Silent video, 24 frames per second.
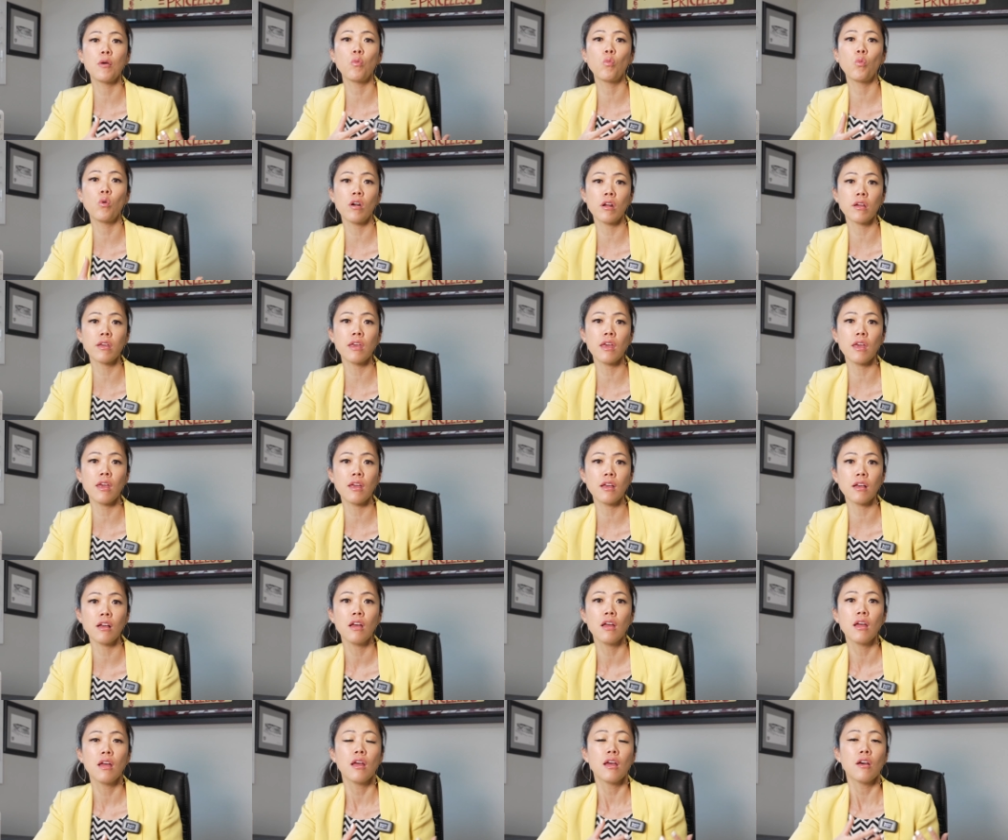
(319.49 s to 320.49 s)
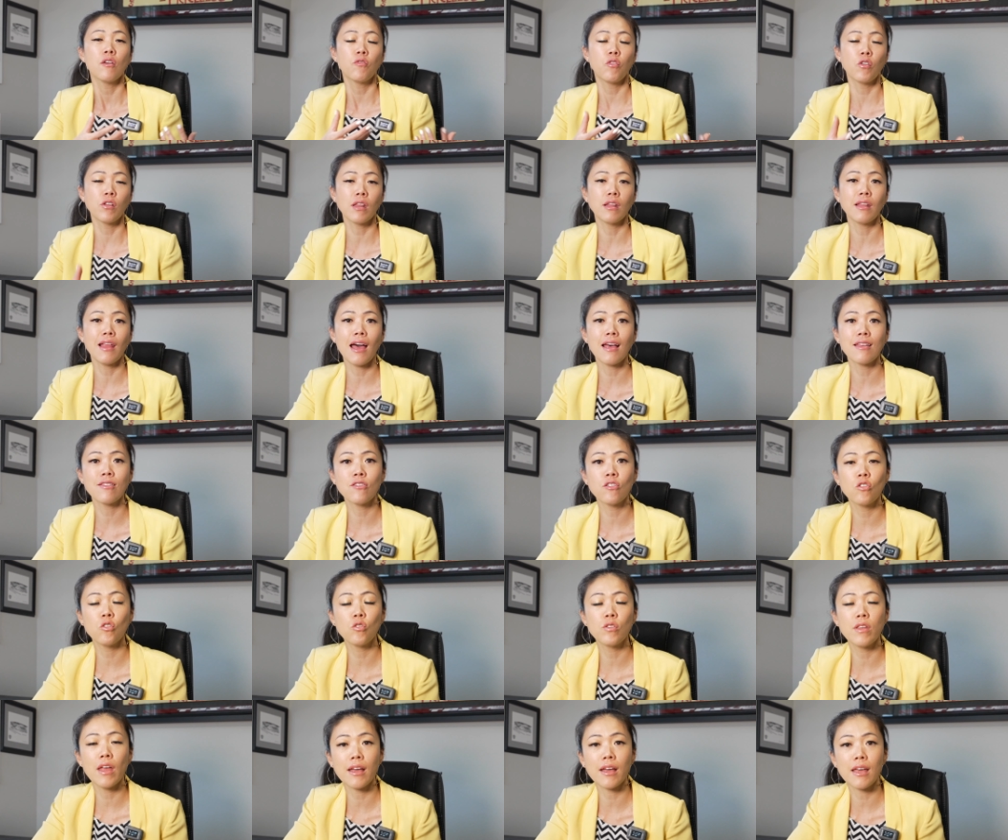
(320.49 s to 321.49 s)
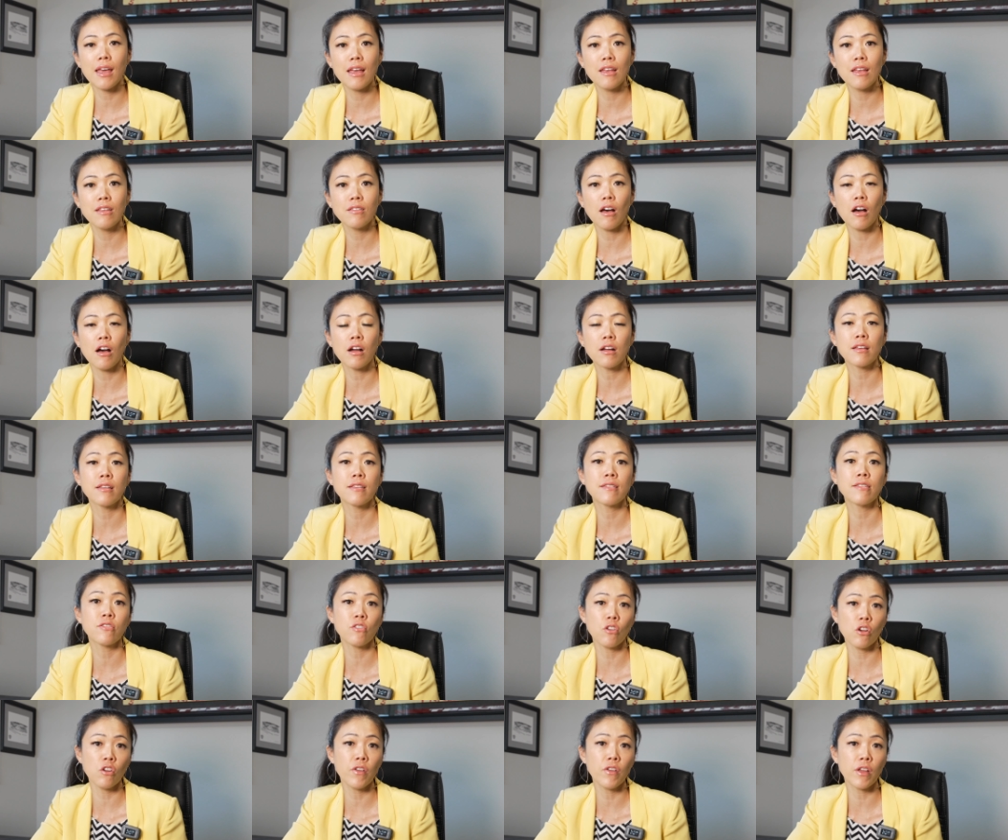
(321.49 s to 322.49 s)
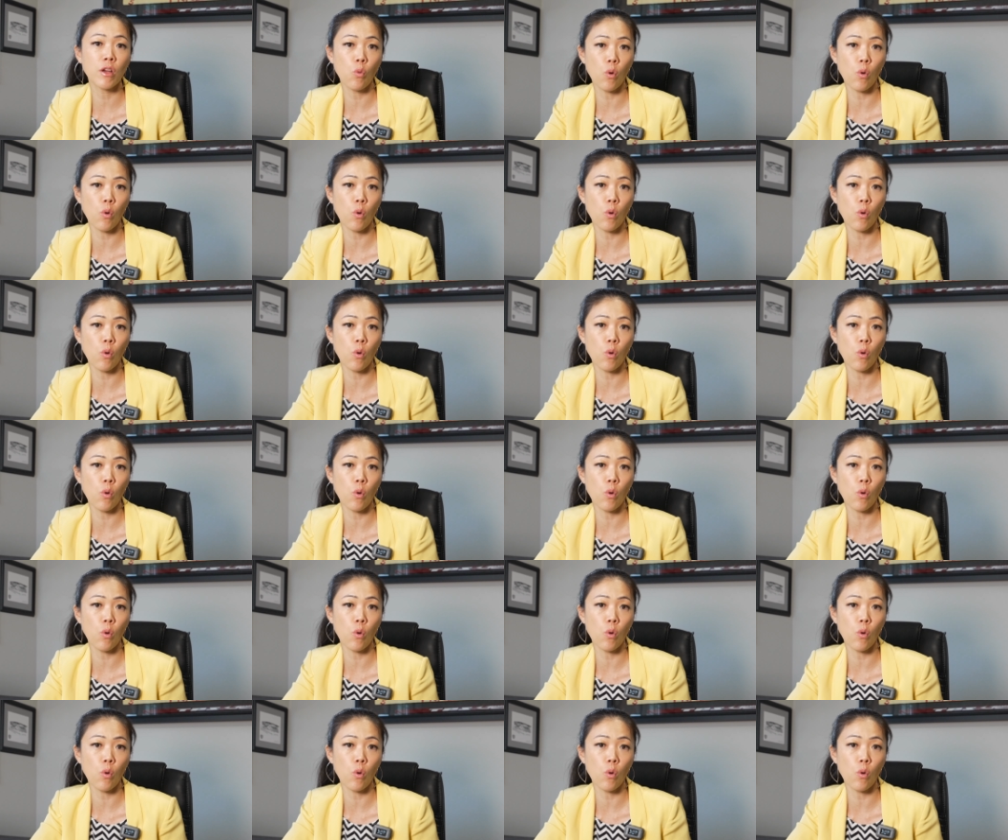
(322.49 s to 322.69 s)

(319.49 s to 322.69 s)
been working for the last two decades on conserving